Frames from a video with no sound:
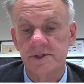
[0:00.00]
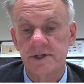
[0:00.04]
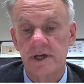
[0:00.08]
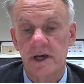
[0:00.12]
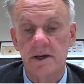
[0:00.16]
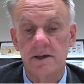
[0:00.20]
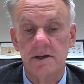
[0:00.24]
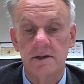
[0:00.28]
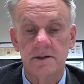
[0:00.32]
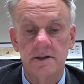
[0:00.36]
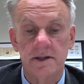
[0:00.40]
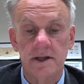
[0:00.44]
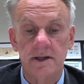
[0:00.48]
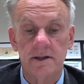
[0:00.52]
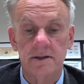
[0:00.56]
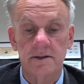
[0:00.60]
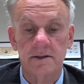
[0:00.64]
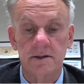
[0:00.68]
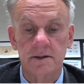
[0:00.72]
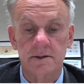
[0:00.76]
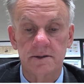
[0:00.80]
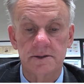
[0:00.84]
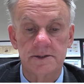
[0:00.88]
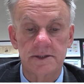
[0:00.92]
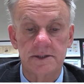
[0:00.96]
So you'd think
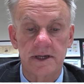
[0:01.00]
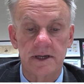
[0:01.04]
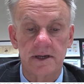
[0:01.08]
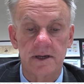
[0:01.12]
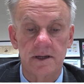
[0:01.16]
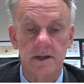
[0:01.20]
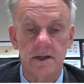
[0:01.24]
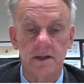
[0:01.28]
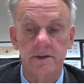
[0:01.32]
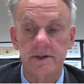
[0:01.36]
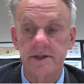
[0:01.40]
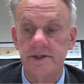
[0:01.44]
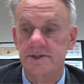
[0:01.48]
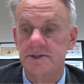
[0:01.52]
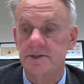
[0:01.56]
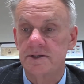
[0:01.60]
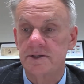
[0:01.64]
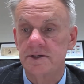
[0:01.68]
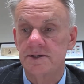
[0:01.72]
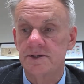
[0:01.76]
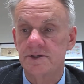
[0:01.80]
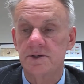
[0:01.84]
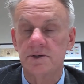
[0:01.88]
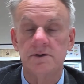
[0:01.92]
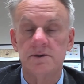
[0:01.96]
that uh, at least
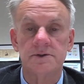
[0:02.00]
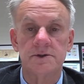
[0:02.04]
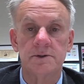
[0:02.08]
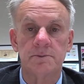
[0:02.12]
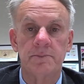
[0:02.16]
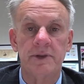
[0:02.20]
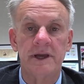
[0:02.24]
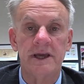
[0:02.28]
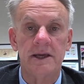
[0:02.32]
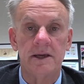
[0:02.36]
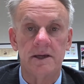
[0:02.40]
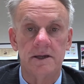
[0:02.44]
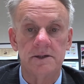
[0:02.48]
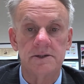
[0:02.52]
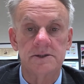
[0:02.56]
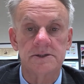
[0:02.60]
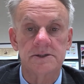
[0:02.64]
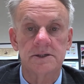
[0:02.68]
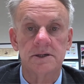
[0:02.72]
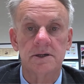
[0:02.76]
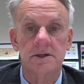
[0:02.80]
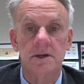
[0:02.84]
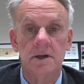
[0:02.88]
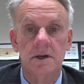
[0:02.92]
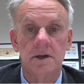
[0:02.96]
this Susan
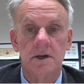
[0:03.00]
Pierce,